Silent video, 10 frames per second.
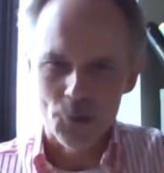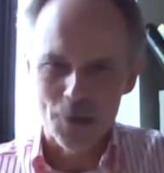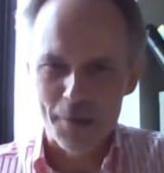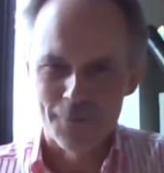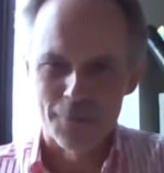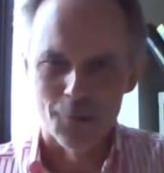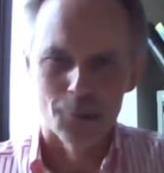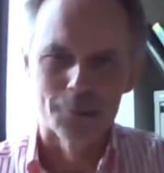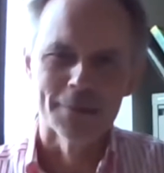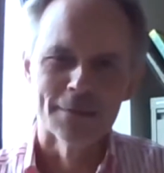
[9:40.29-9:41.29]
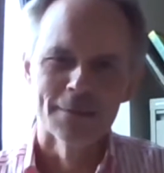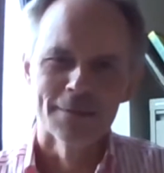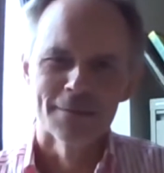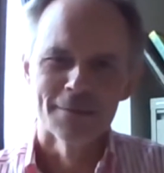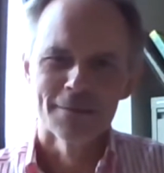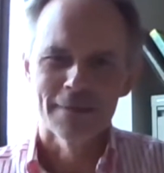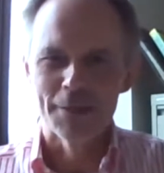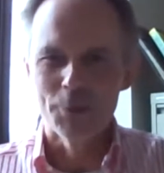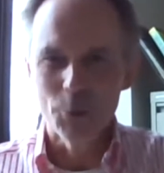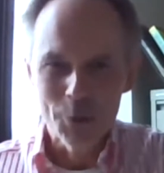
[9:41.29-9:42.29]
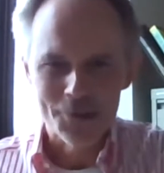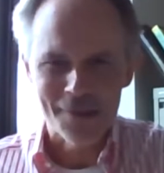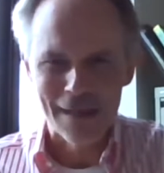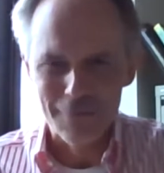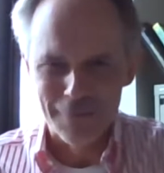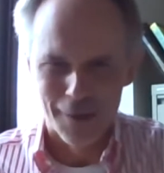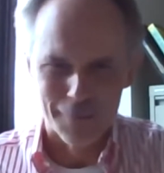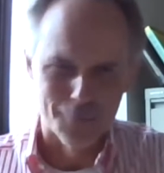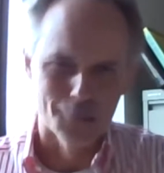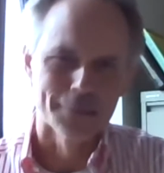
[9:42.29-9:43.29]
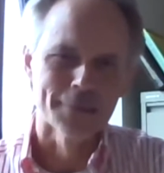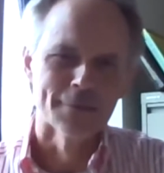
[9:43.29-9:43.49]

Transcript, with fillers: shout fraud, then you yourself are a fraud.